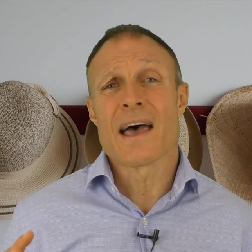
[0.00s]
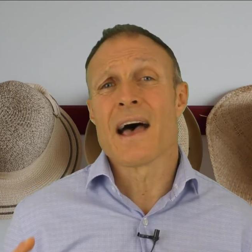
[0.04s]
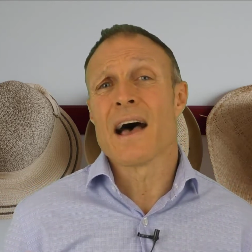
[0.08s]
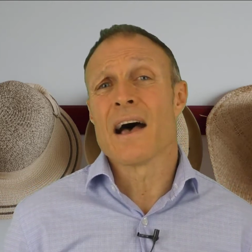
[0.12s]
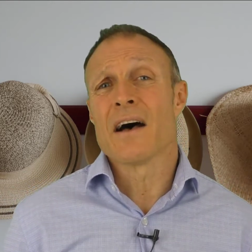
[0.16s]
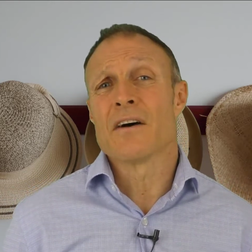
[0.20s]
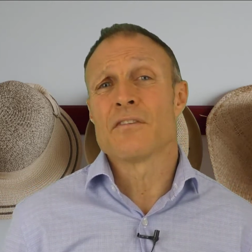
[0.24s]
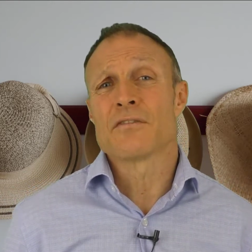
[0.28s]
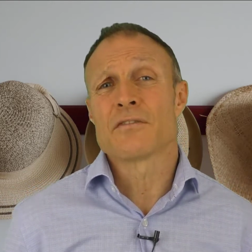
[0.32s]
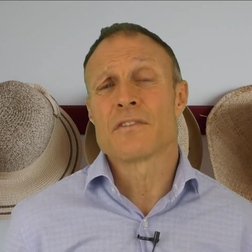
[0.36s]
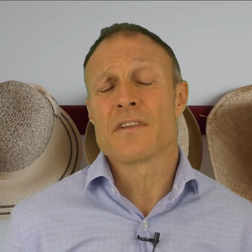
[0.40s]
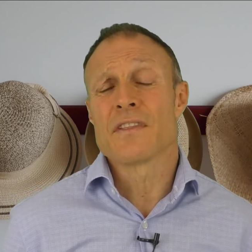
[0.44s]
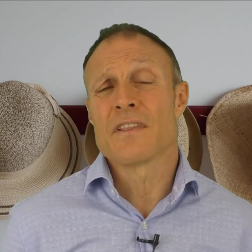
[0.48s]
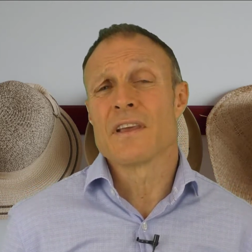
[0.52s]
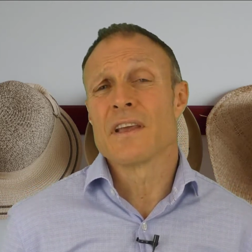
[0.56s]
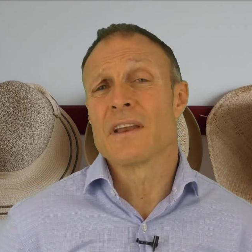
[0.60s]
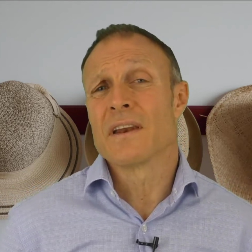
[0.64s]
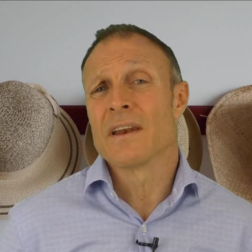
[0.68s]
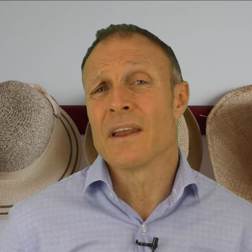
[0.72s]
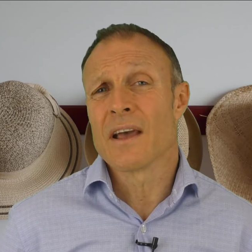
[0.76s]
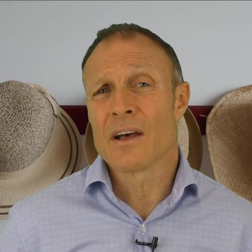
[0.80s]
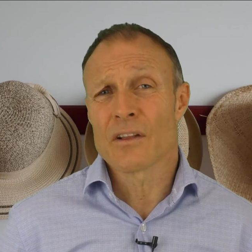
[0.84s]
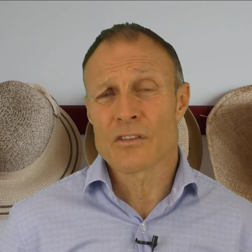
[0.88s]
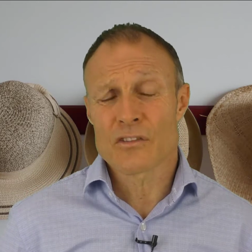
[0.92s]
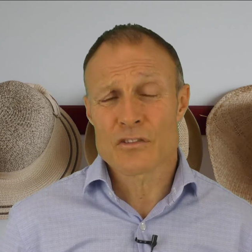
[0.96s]
after the
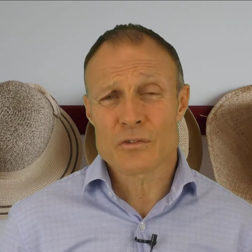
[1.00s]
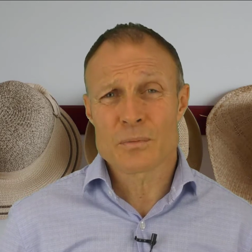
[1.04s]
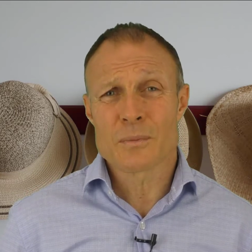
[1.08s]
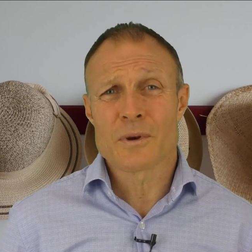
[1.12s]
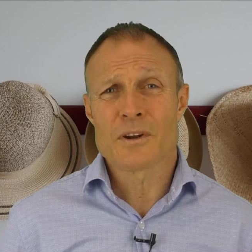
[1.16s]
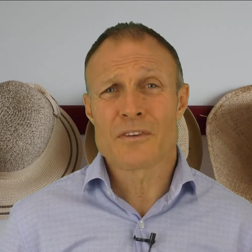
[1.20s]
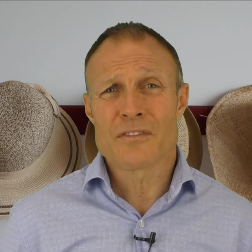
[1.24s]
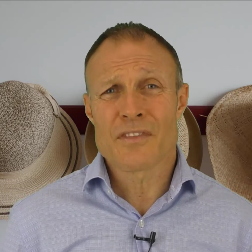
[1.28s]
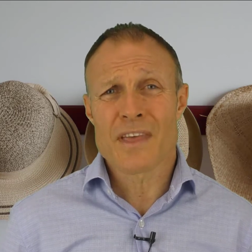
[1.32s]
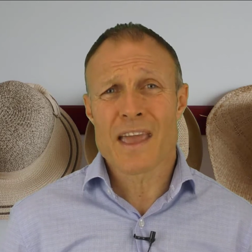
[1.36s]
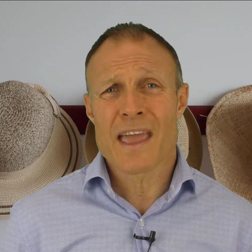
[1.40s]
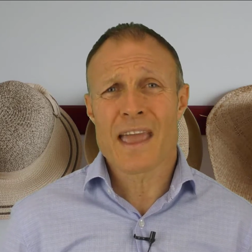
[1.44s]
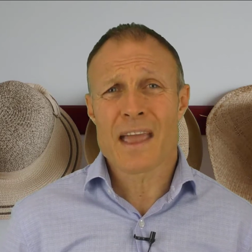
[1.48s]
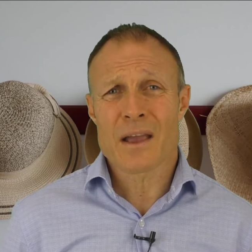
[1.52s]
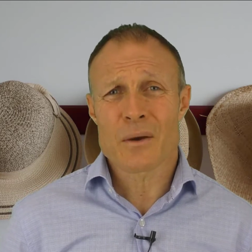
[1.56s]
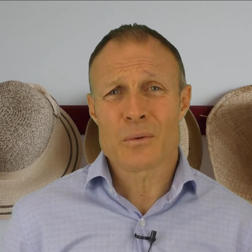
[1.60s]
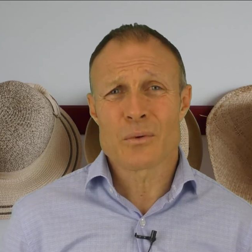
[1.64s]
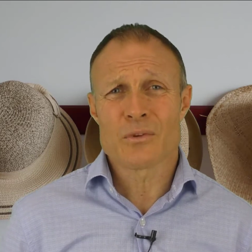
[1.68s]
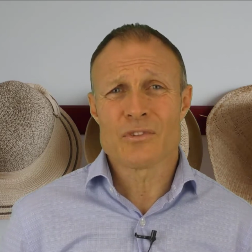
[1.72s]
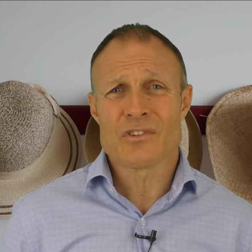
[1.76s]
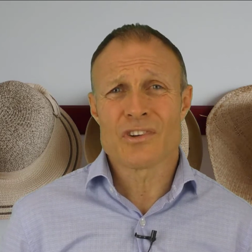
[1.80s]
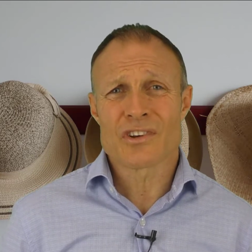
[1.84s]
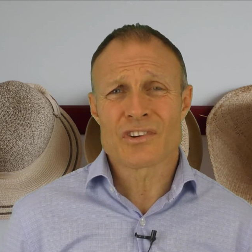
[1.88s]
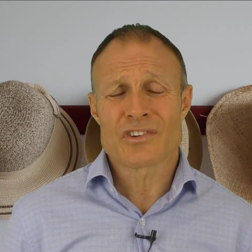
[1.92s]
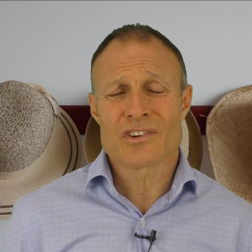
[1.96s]
announcement of the
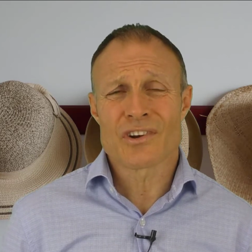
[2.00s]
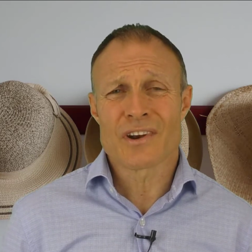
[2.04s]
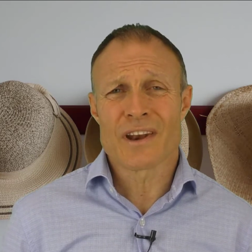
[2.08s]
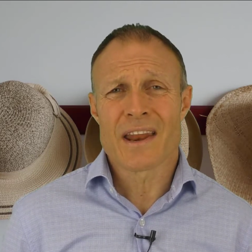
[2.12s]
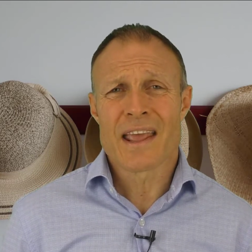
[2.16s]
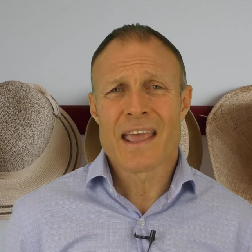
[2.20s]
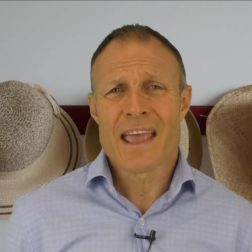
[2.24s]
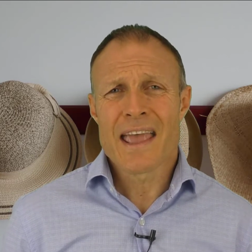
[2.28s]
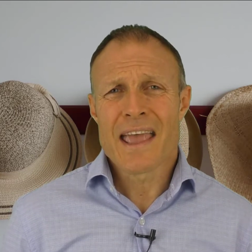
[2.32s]
acquisition,